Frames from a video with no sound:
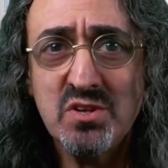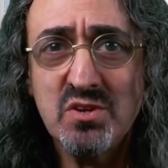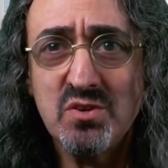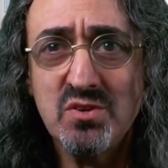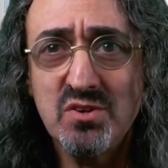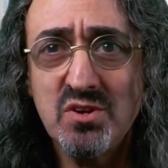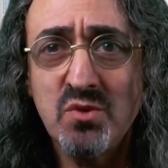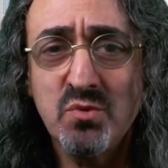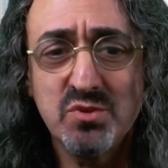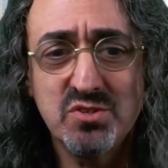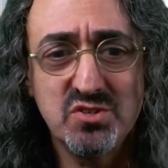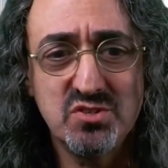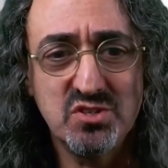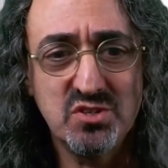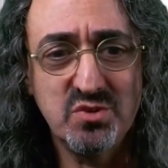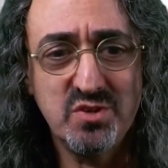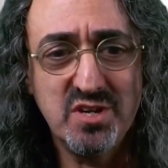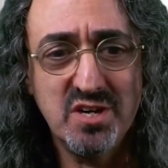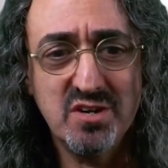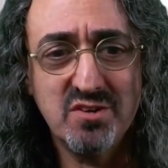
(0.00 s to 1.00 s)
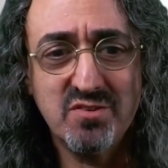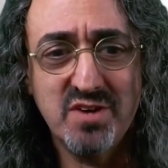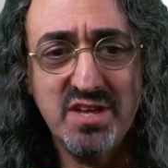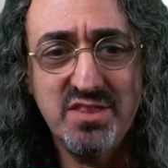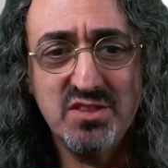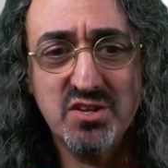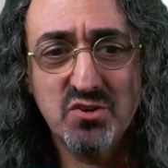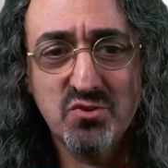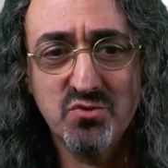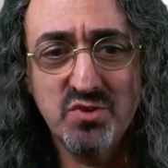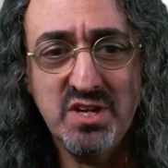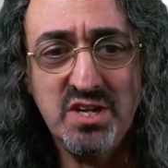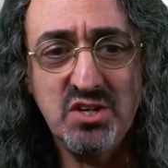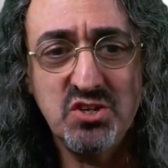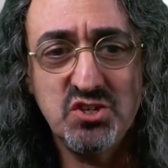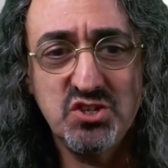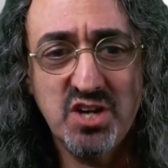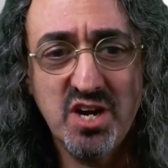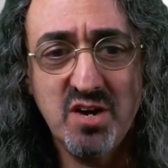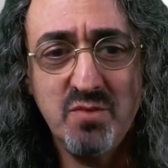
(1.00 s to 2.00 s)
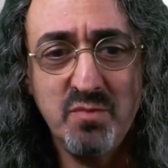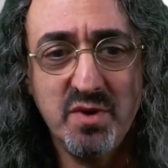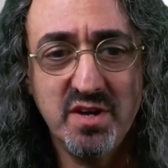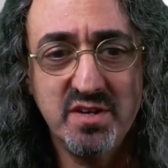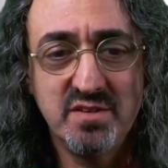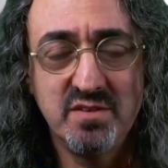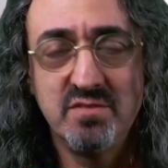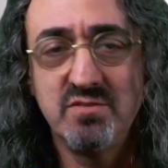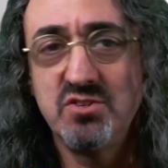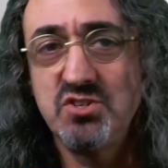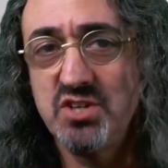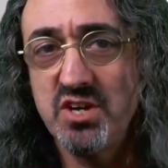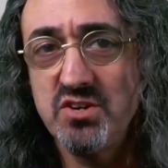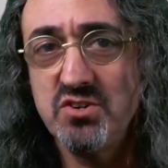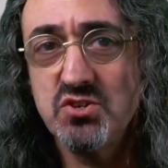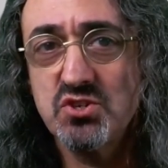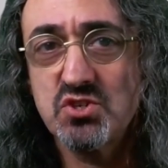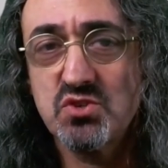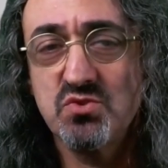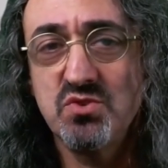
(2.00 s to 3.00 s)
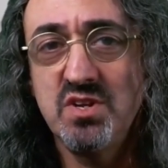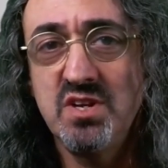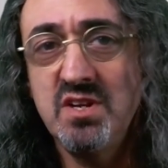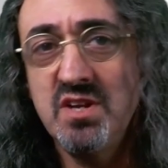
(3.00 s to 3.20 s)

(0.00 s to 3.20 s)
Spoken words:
You know what to do here, right? The green share button. Share your screen,